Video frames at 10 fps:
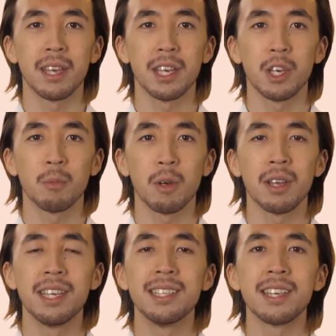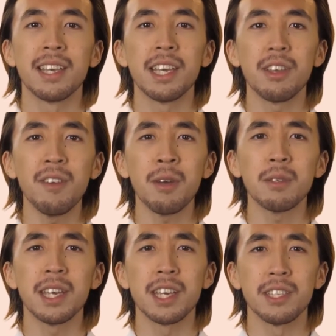Uber is a native
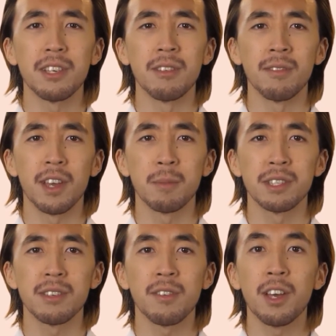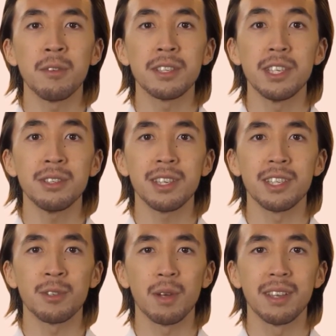application that was developed using
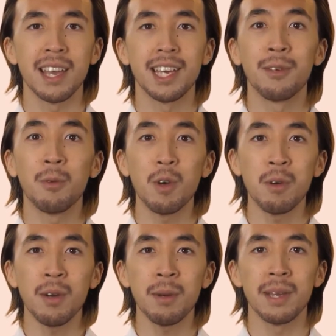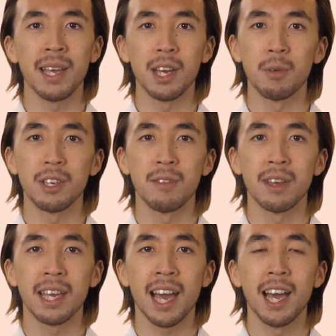Swift as a programming language for
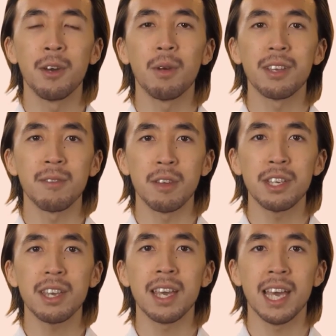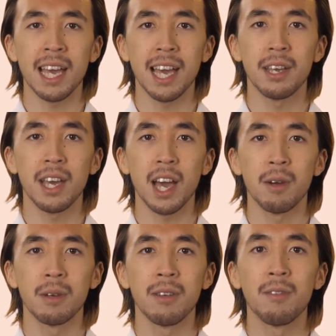the iOS version and
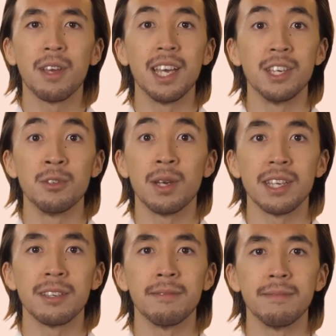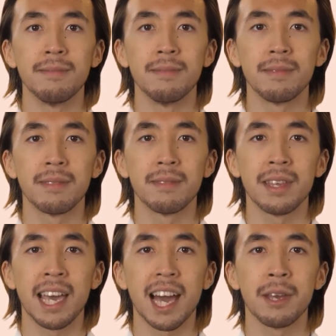Kotlin for Android.
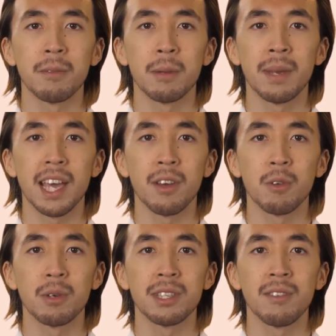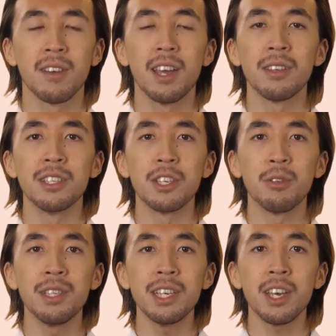The admin panel was developed
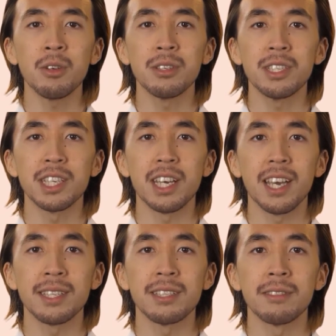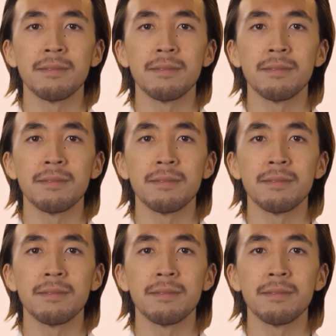using Node.js.